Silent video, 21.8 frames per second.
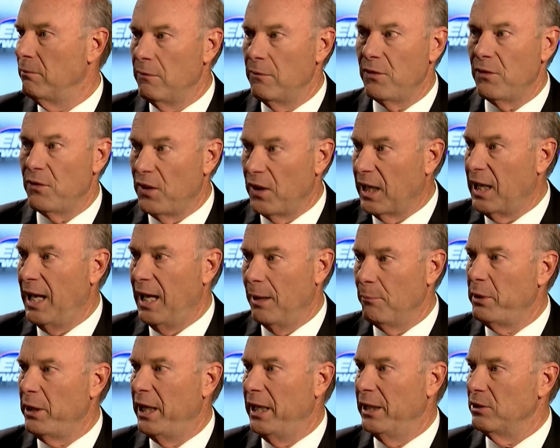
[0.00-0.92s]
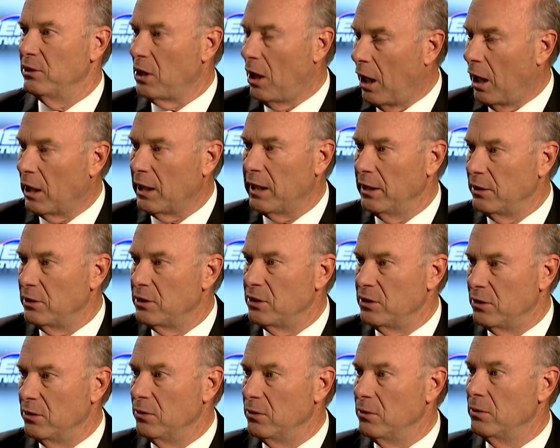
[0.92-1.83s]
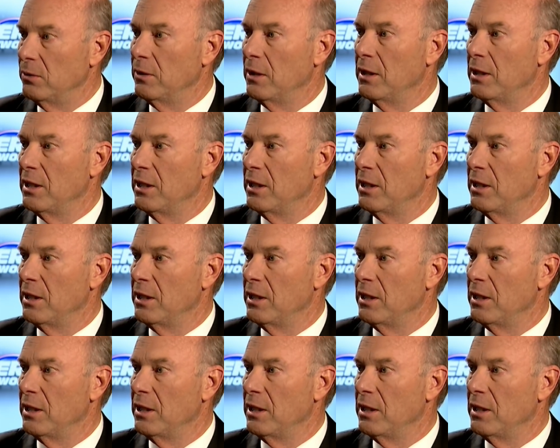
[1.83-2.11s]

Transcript: the campaign, talking to